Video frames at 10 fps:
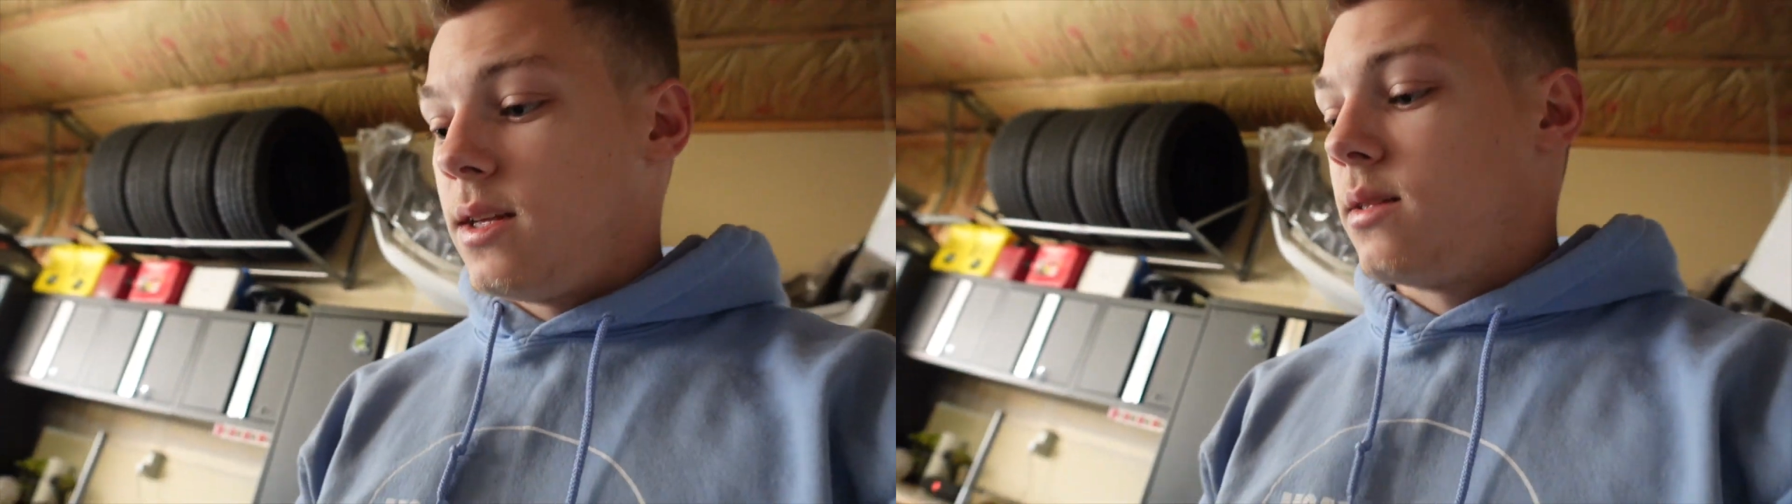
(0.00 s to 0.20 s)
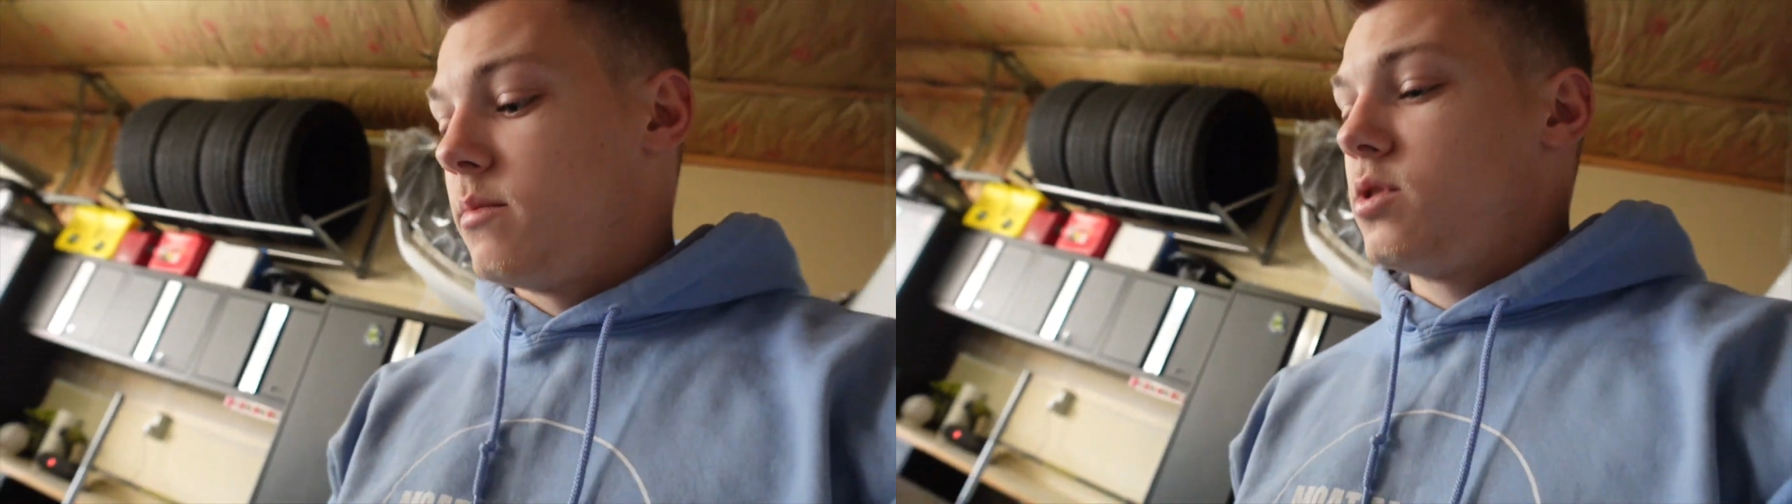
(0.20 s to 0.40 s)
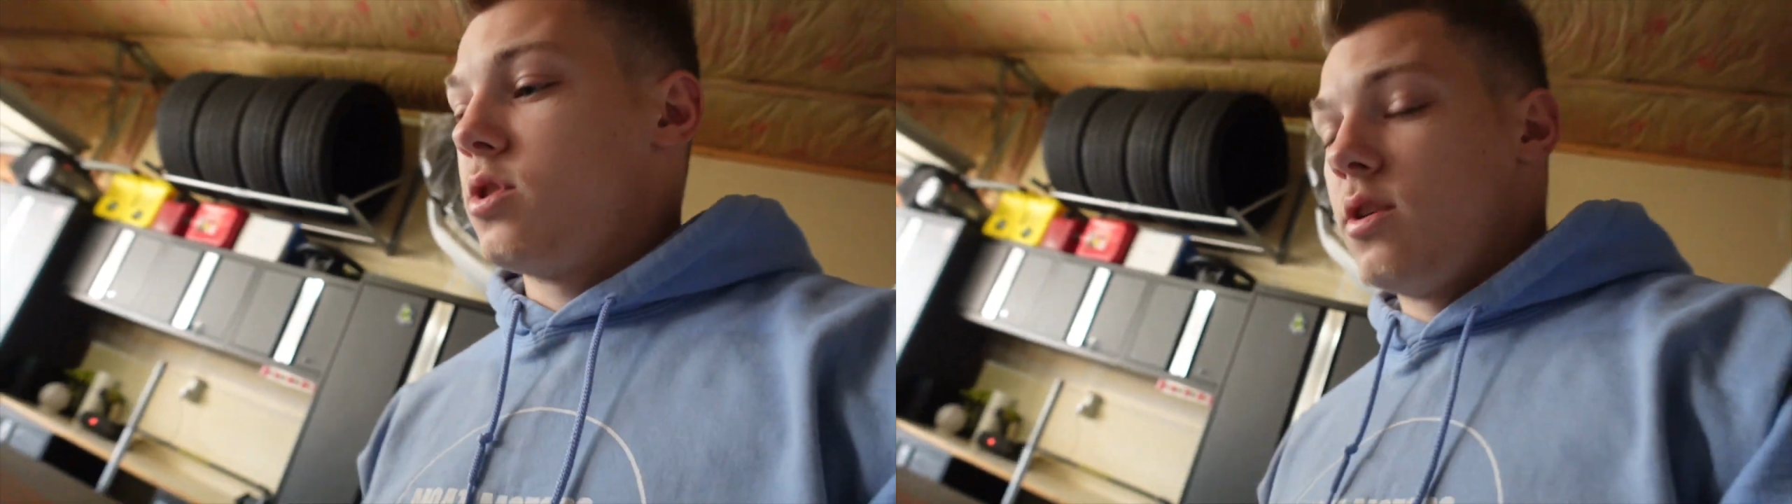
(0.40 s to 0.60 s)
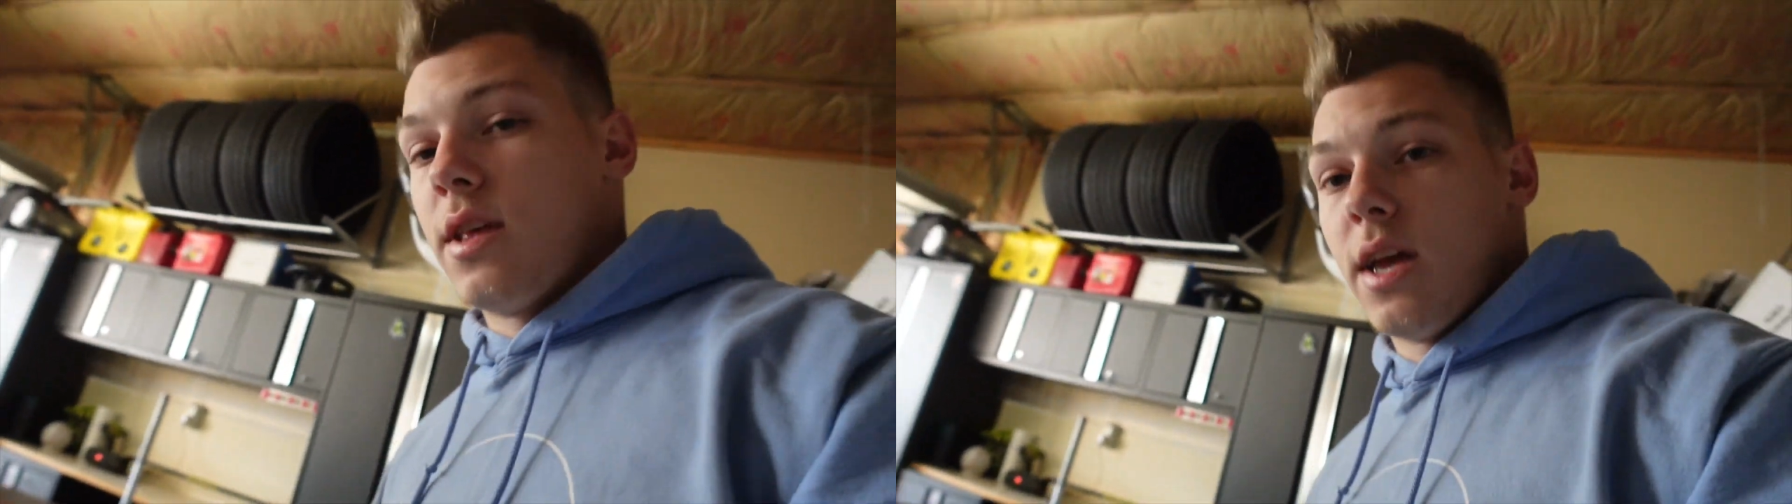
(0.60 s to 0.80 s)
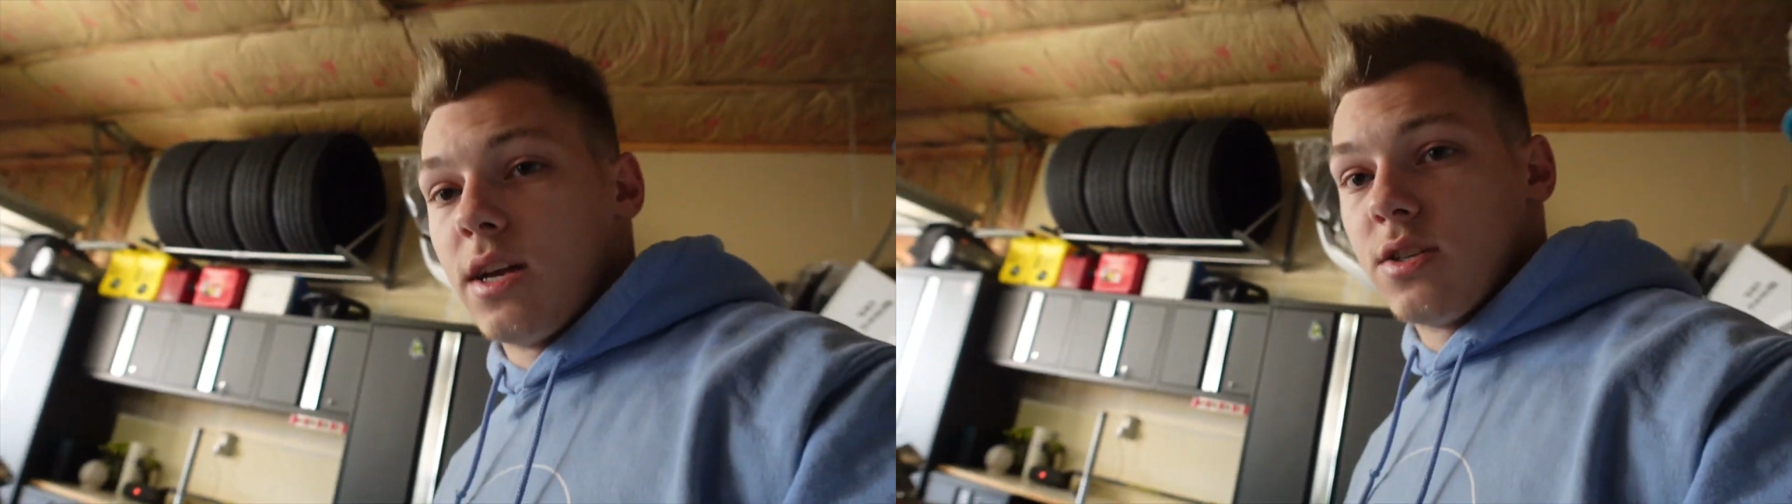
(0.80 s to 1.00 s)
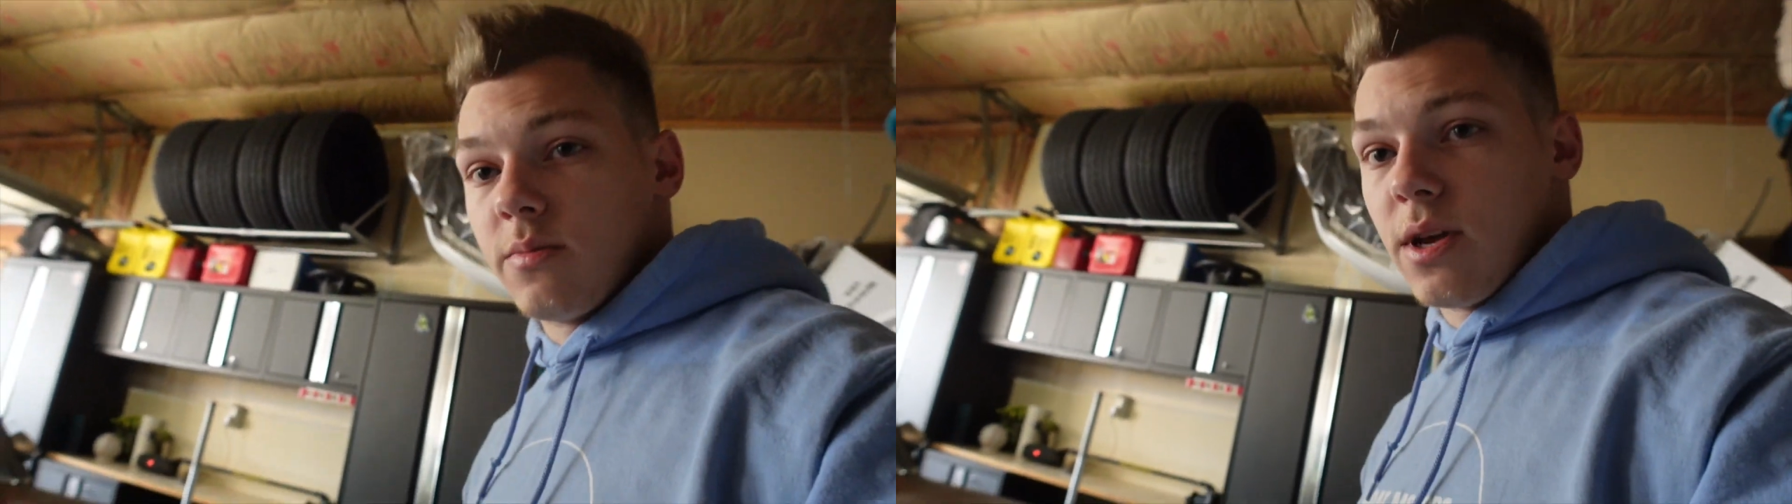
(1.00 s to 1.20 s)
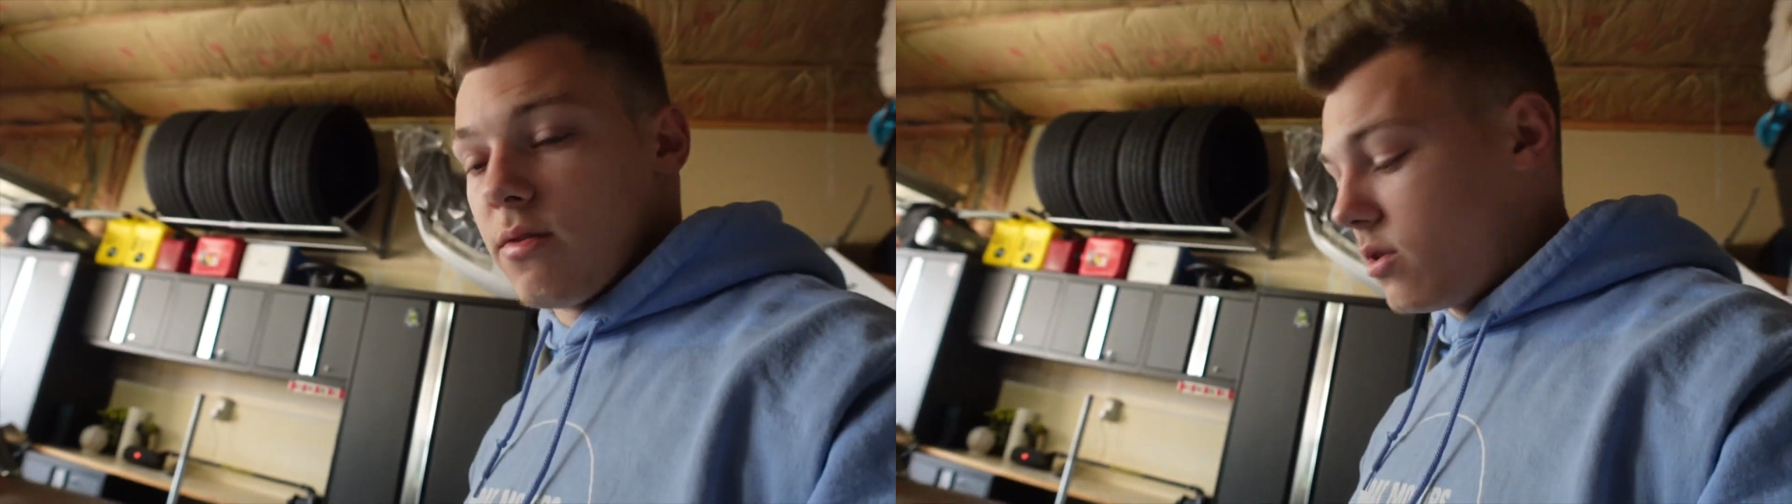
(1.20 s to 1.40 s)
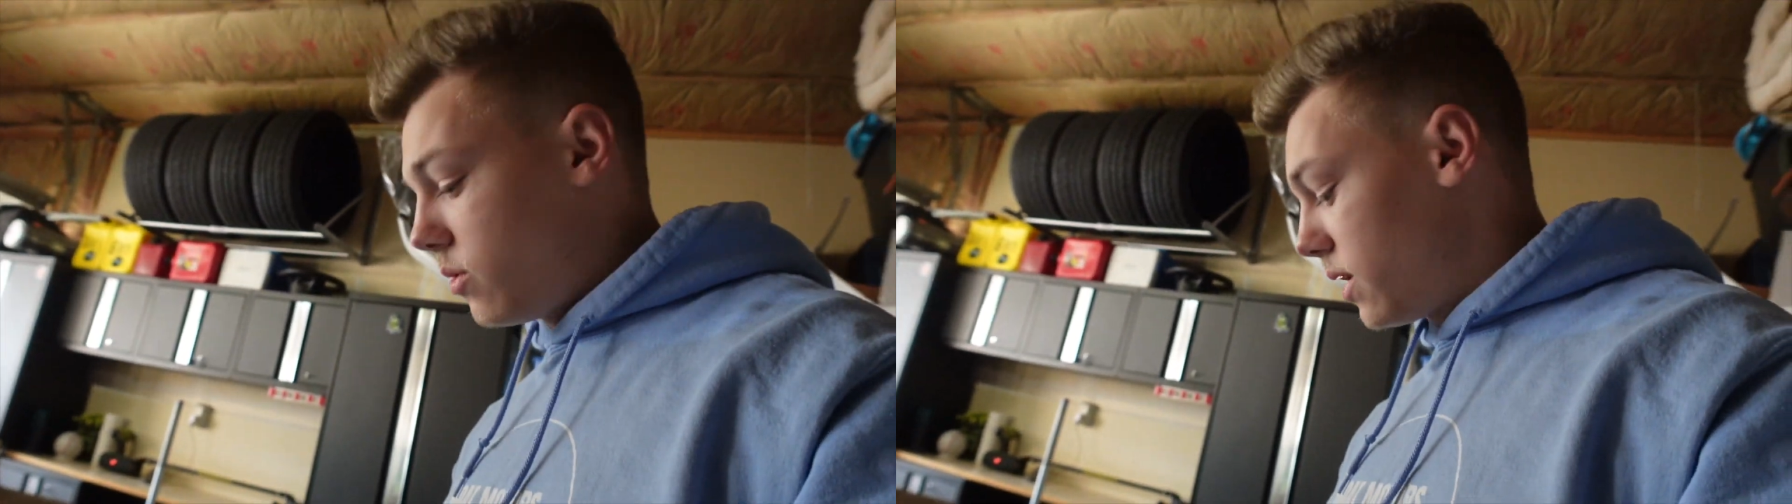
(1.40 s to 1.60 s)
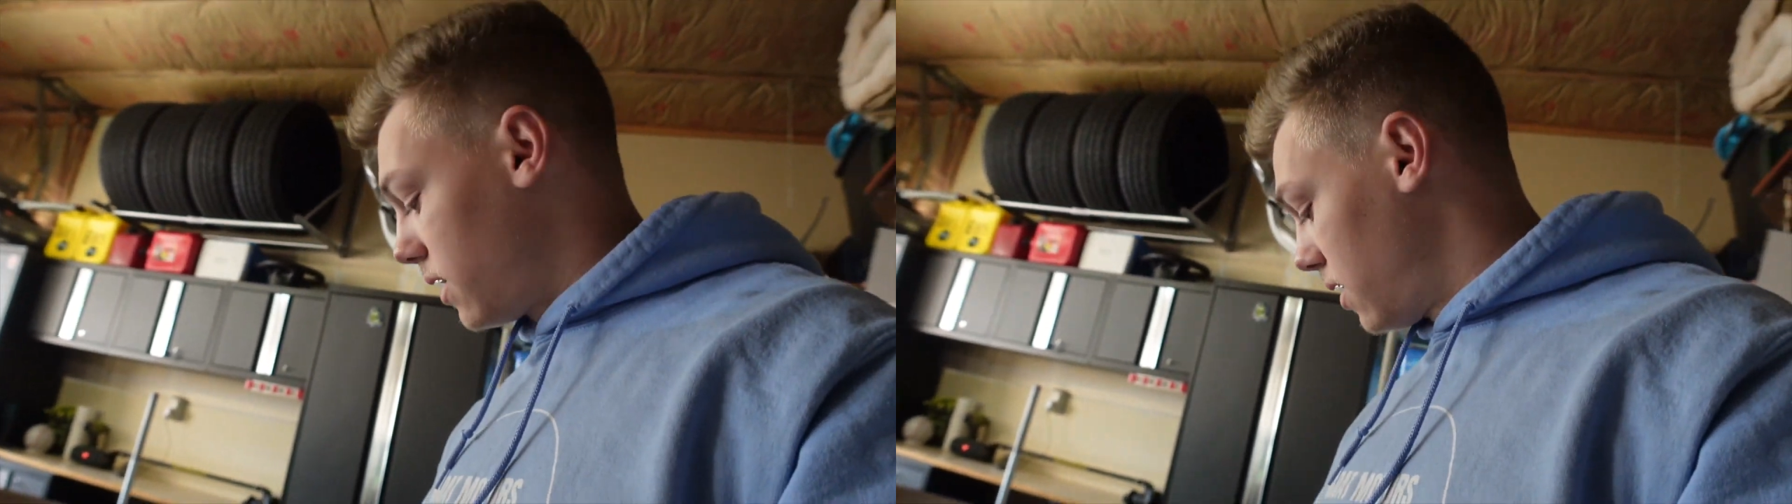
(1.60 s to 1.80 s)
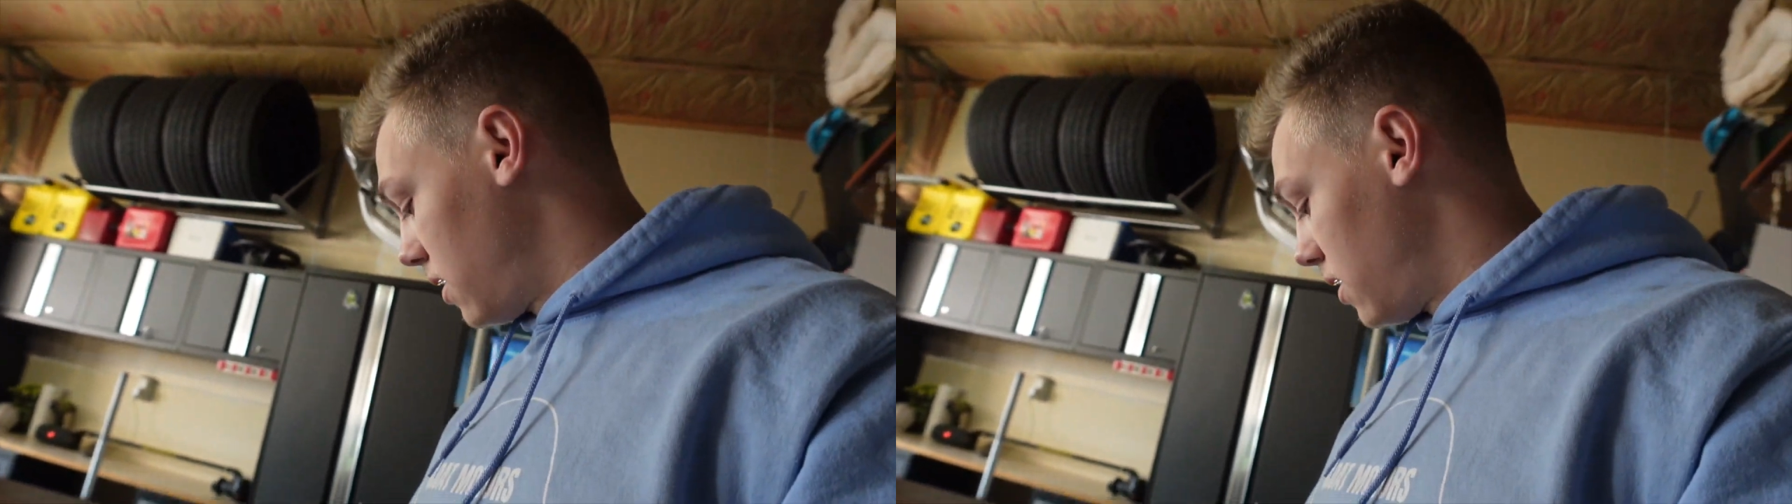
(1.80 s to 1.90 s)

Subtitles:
let me show you the engine bay real quick.